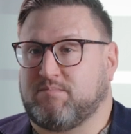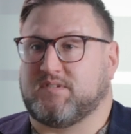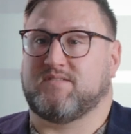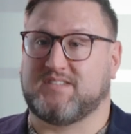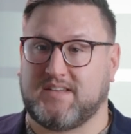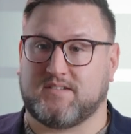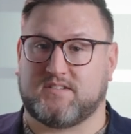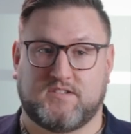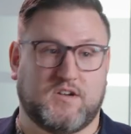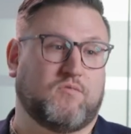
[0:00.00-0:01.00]
of
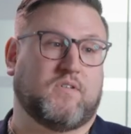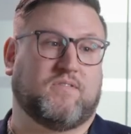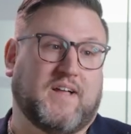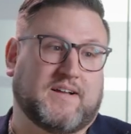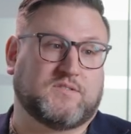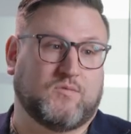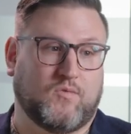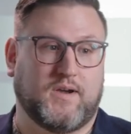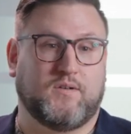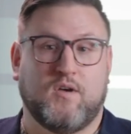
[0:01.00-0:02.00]
seats don't reflect
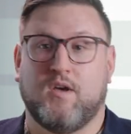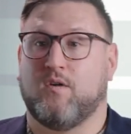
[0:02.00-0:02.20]
what